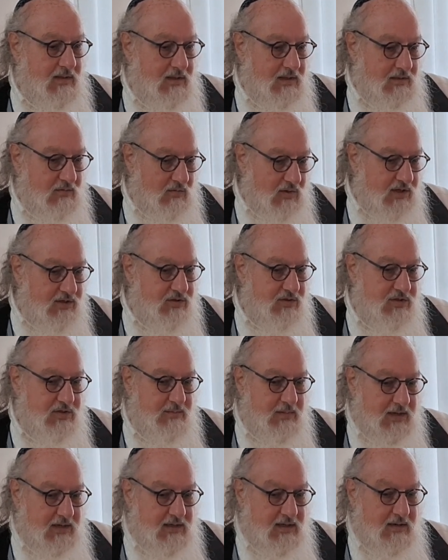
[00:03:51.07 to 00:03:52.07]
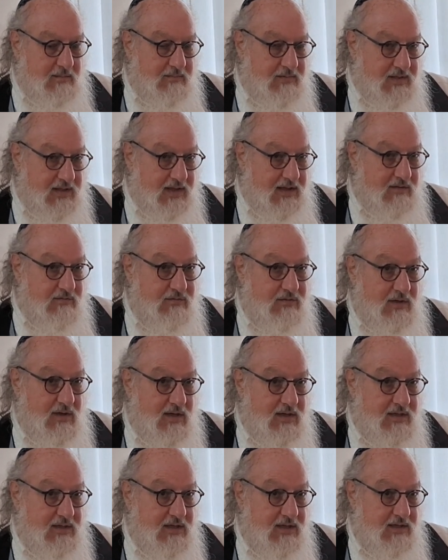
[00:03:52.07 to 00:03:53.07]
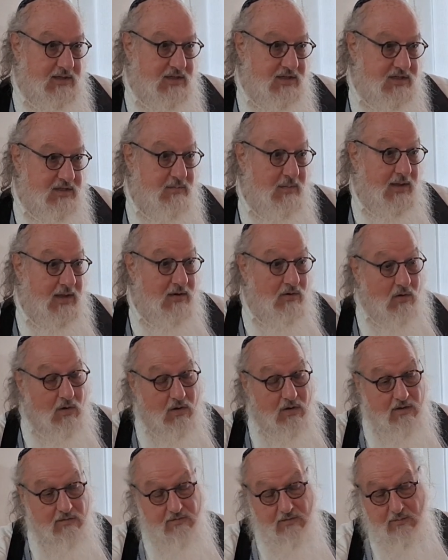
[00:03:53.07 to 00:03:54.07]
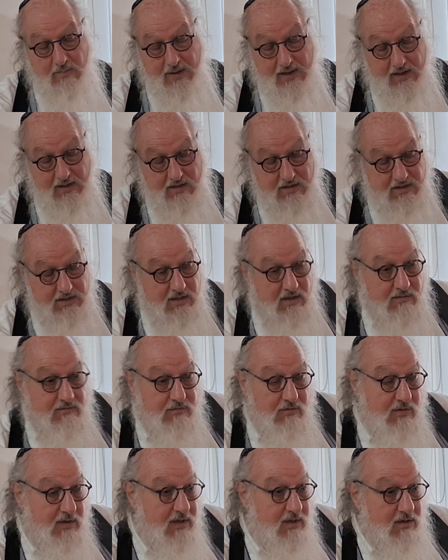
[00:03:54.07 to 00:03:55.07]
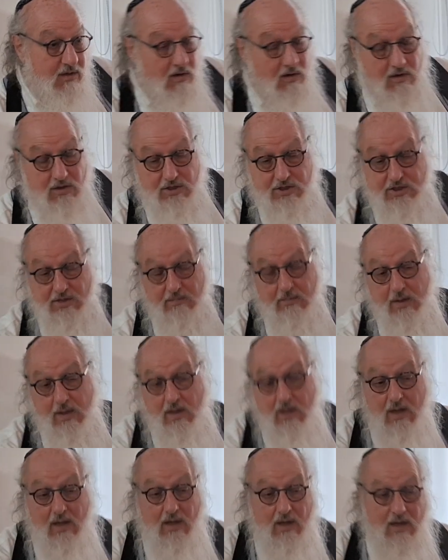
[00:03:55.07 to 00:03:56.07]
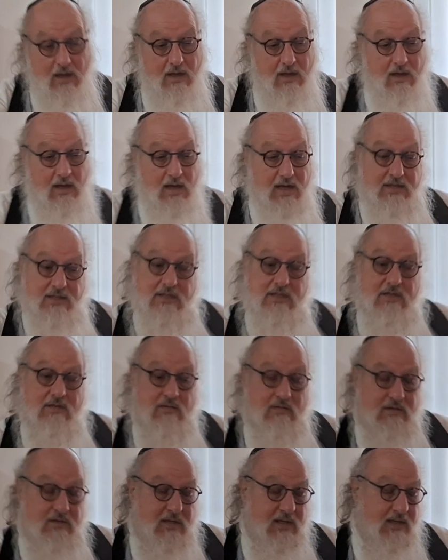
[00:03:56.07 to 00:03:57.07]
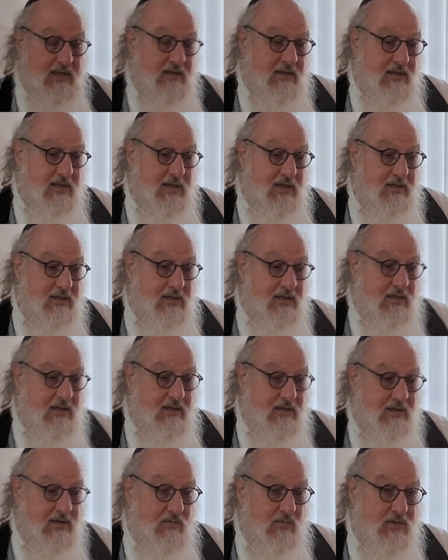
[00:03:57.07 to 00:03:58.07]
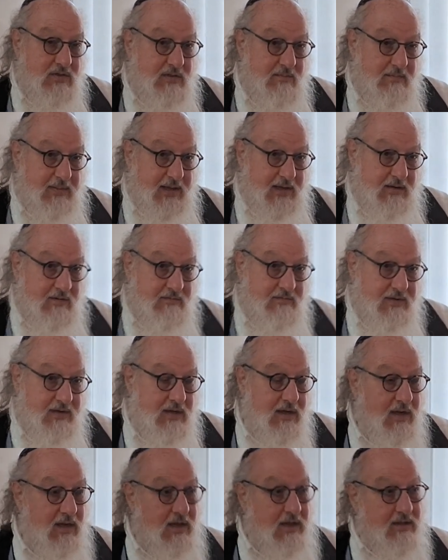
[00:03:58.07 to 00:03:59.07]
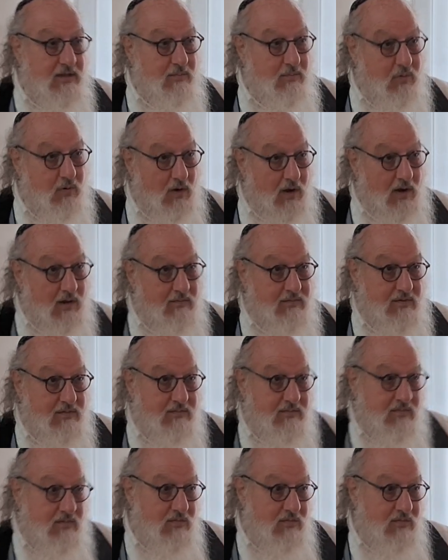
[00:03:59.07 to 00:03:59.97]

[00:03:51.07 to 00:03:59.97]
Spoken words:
in retrospect, I'm thankful I did. Despite all of the pain and suffering and hardship, I still think that there was a benefit. The problem